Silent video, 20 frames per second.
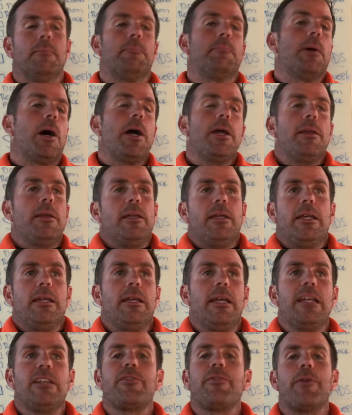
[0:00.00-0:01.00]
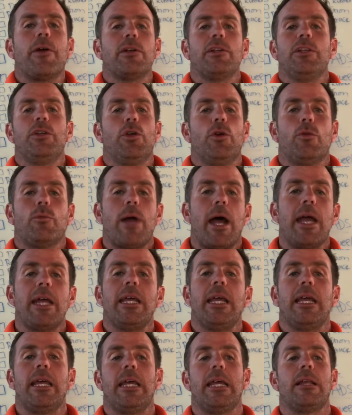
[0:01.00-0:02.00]
but it's fairly new,
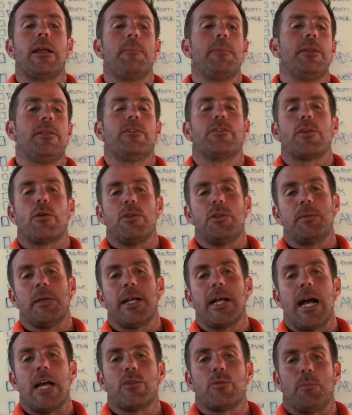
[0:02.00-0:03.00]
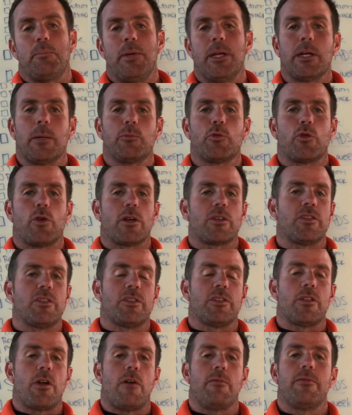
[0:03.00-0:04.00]
right? And I mean, there's always been guys with pickup trucks and
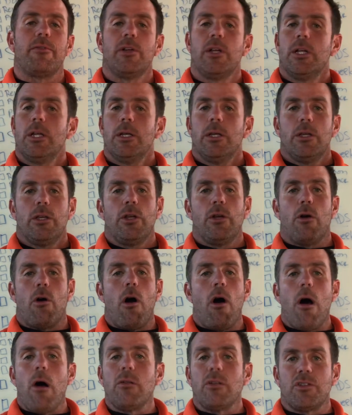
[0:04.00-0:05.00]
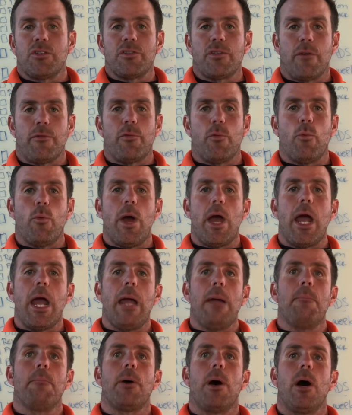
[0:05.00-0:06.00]
stuff, hauling stuff
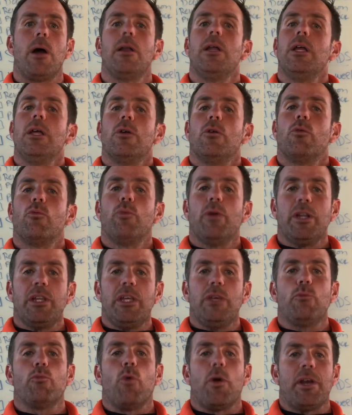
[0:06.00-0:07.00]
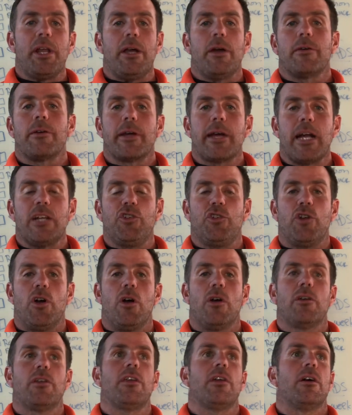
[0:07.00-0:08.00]
away. But really,
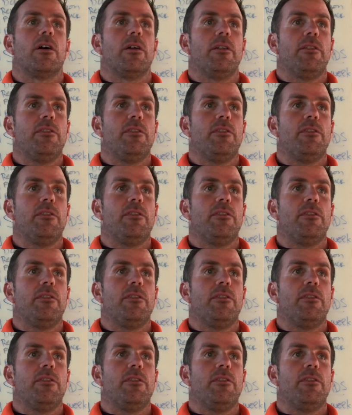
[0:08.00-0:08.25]
1-800-GOT-JUNK,